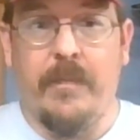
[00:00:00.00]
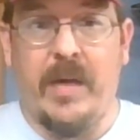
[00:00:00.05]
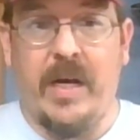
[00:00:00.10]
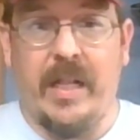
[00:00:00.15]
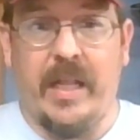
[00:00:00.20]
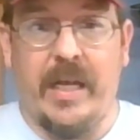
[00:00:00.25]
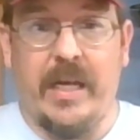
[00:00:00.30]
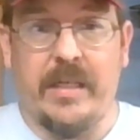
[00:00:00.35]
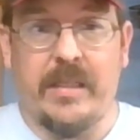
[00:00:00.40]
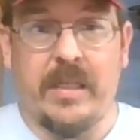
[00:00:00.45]
my
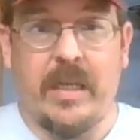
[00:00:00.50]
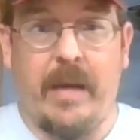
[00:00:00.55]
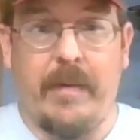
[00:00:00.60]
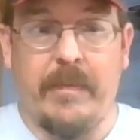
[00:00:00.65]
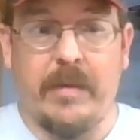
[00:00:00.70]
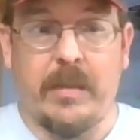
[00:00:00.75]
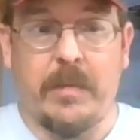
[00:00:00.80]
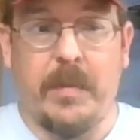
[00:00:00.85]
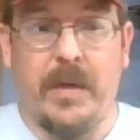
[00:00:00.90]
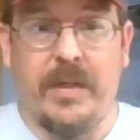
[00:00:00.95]
last name
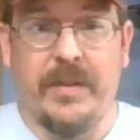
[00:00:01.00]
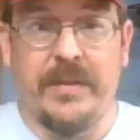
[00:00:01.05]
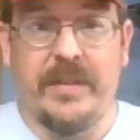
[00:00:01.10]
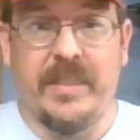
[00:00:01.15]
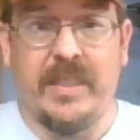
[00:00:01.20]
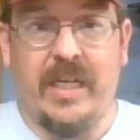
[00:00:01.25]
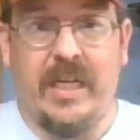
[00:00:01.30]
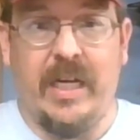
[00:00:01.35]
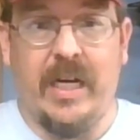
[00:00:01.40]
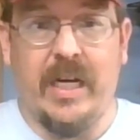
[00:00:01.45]
is spelled
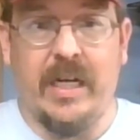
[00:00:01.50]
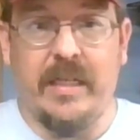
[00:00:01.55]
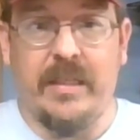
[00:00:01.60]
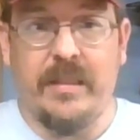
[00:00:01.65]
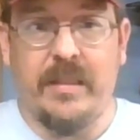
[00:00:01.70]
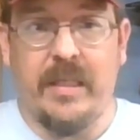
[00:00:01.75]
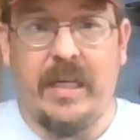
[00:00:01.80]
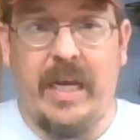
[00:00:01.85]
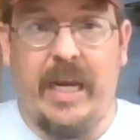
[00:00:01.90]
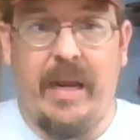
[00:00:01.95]

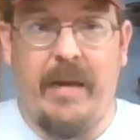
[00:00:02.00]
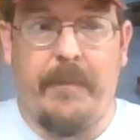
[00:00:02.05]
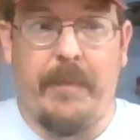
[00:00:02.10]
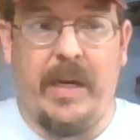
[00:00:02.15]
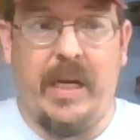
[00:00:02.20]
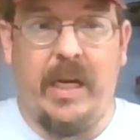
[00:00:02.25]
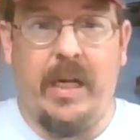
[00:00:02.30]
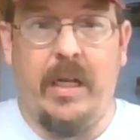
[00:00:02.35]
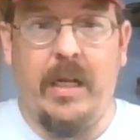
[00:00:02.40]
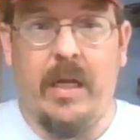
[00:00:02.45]

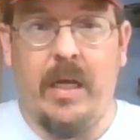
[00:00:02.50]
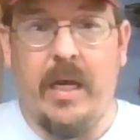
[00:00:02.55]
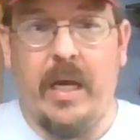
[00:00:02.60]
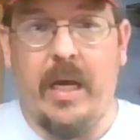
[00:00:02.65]
CSAPLIK,